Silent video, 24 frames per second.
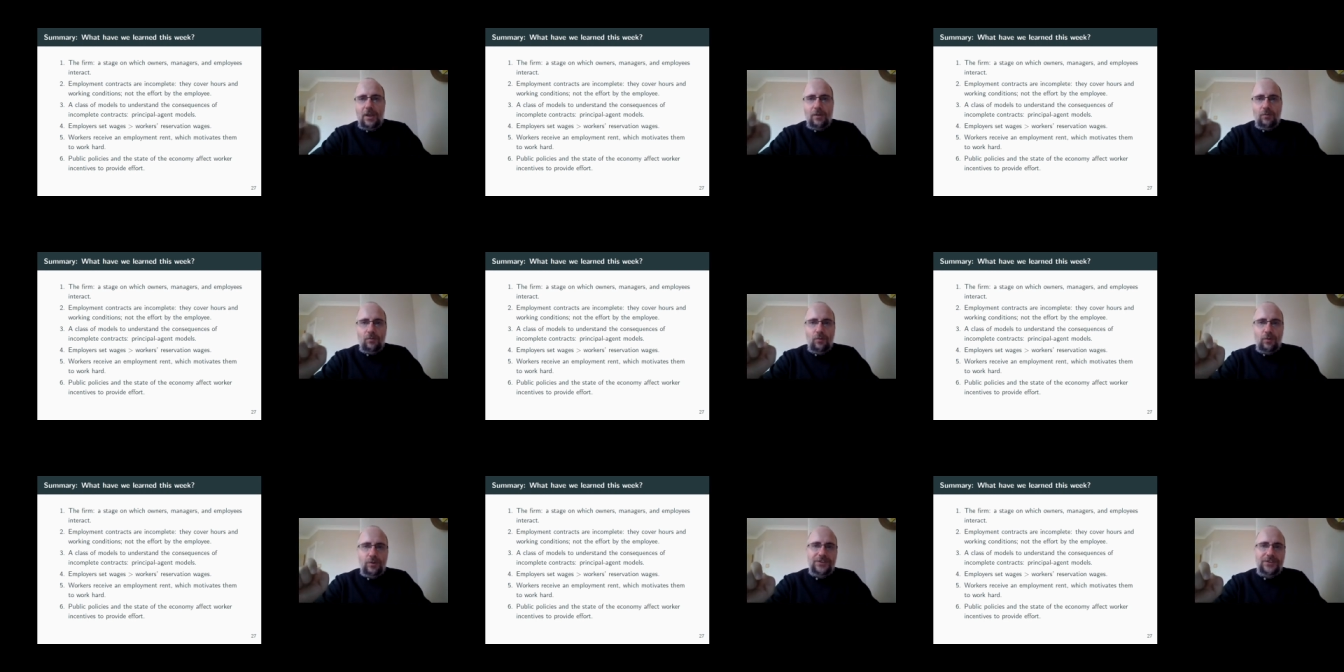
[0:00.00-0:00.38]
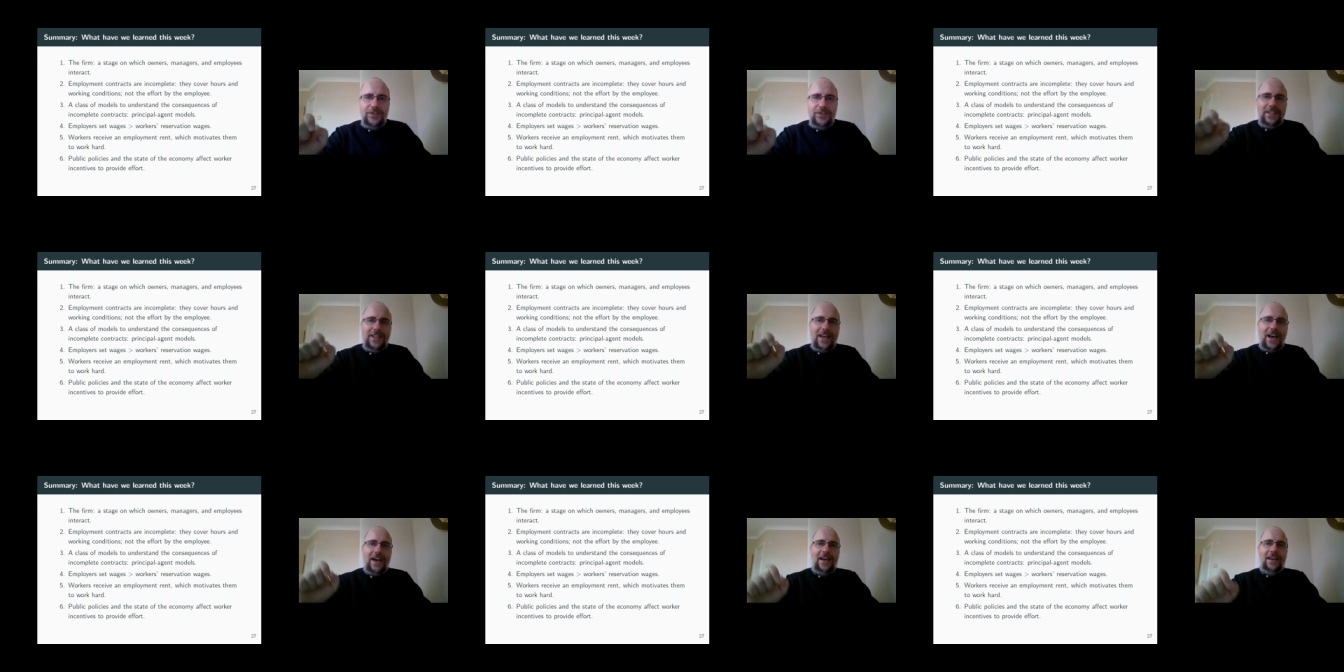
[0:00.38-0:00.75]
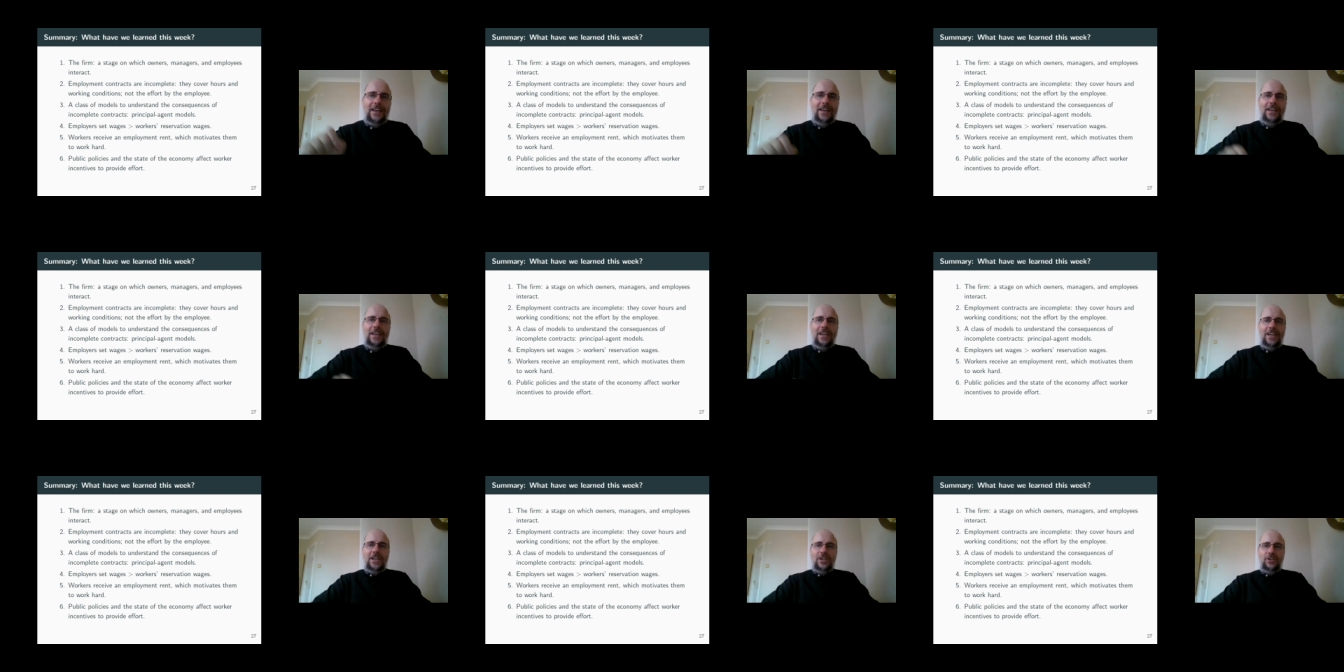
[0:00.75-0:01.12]
We'll see that
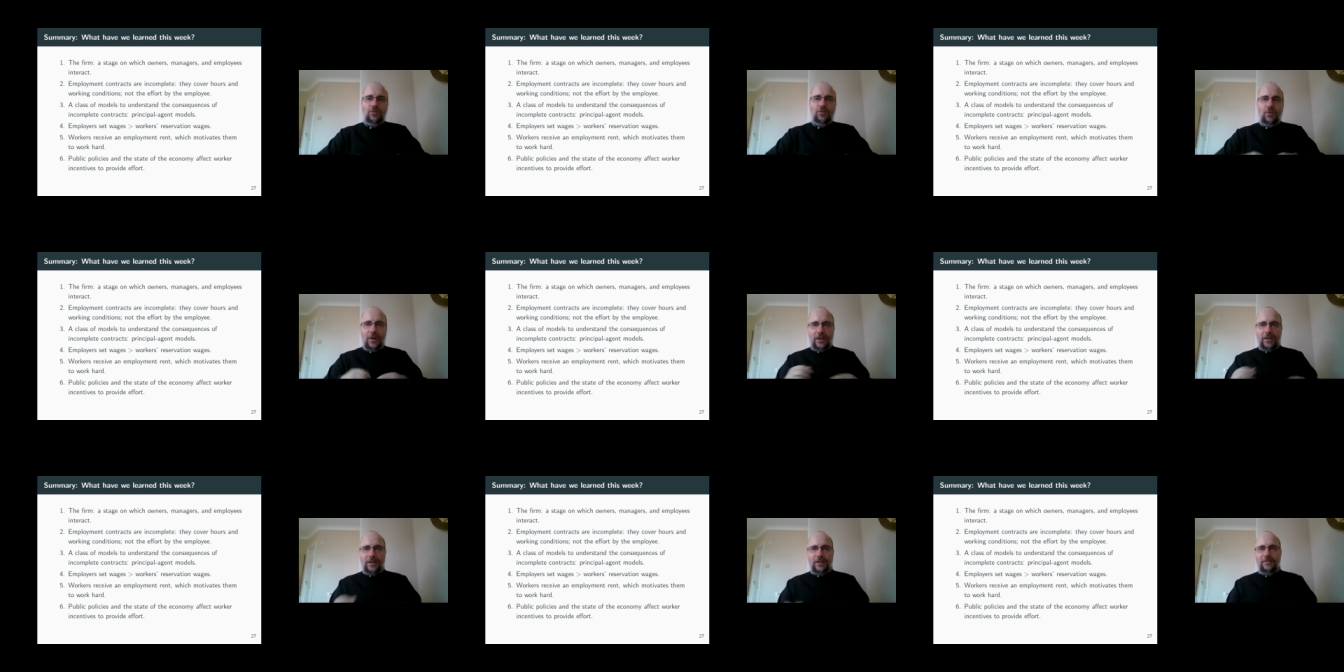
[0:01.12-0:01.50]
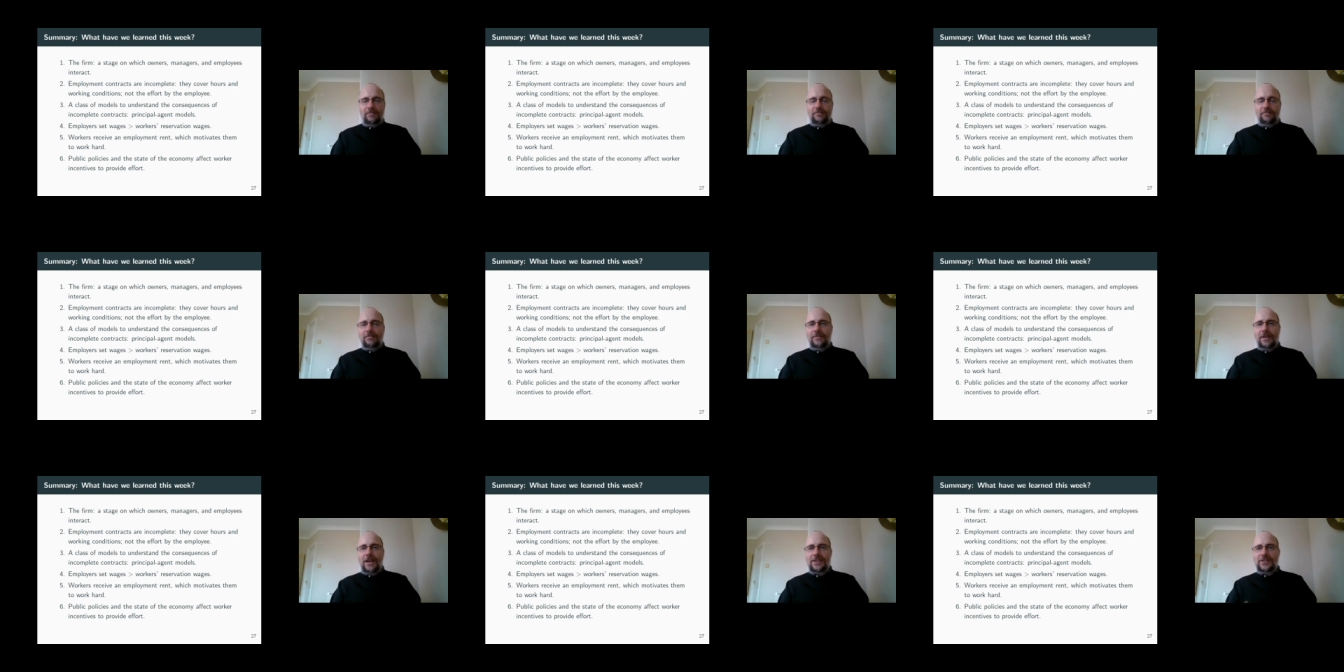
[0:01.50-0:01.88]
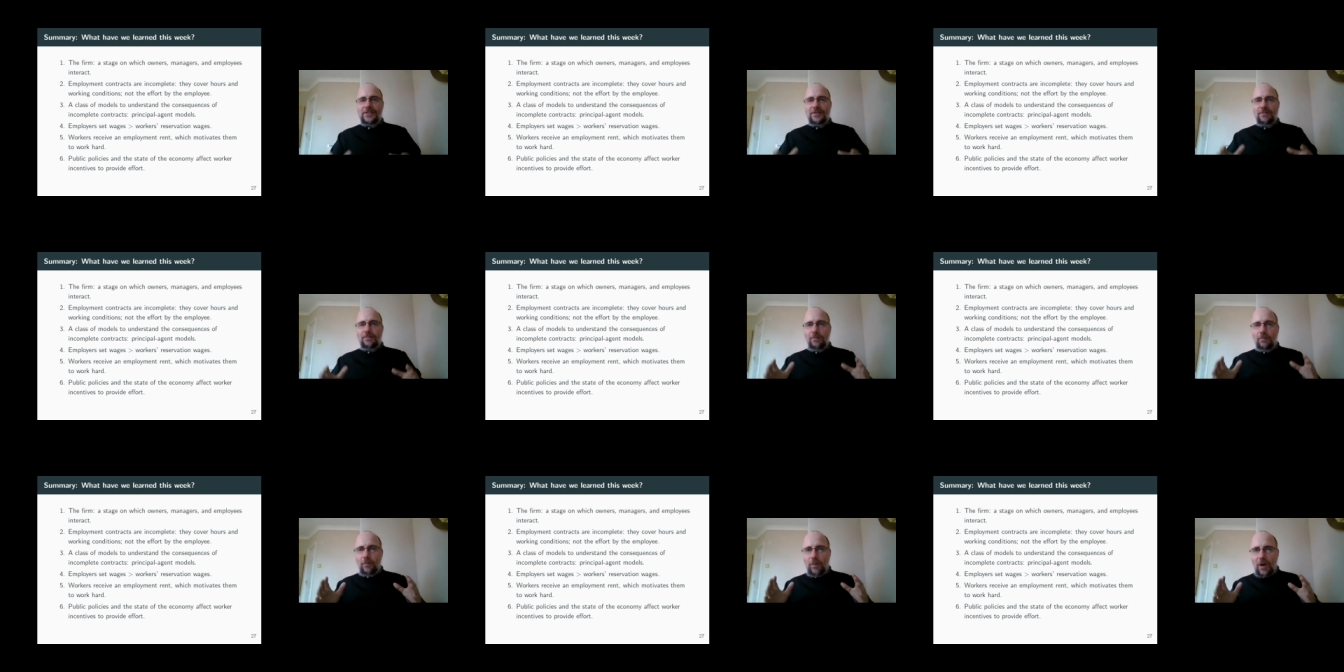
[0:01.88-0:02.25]
each one of them has a